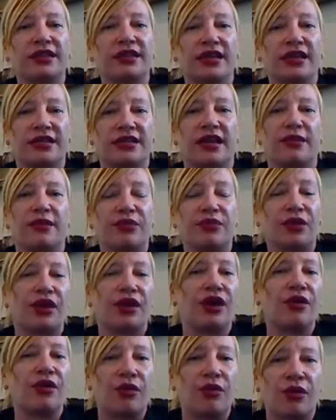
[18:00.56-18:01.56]
a temporary
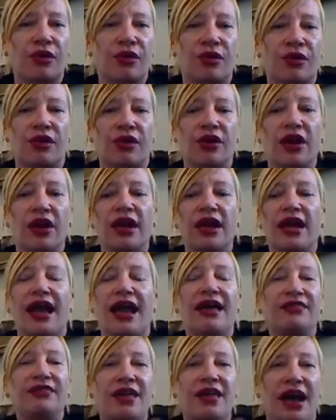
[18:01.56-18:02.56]
order.
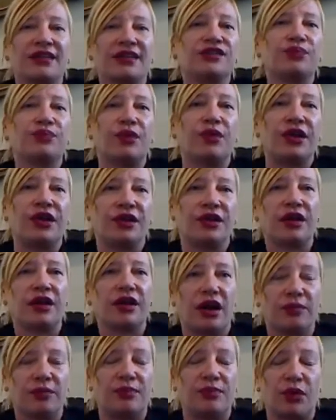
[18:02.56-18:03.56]
And that's what
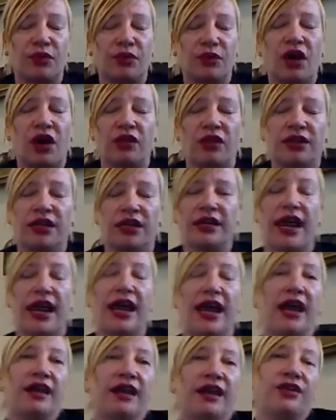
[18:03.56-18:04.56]
both Colleen
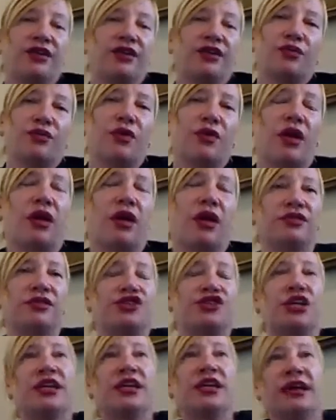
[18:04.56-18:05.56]
and
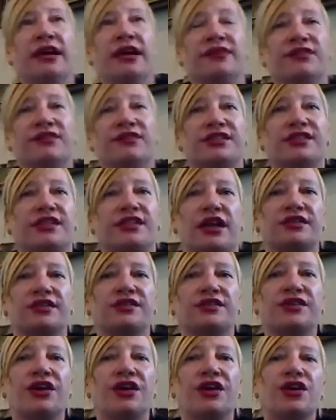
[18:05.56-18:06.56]
Gina have
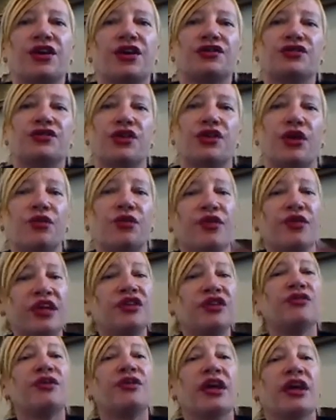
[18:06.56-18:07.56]
discussed. So then
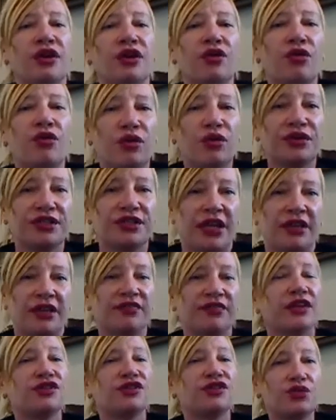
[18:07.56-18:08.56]
you get a court date
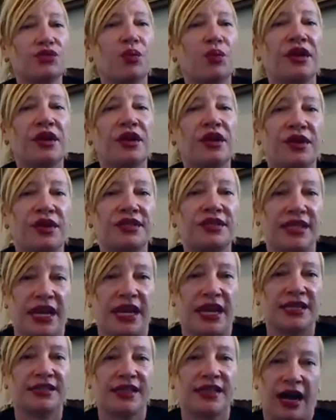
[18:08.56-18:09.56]
that's 21
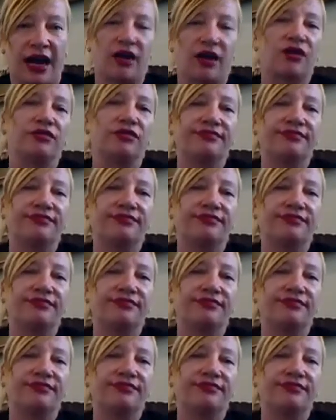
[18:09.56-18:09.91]
days out,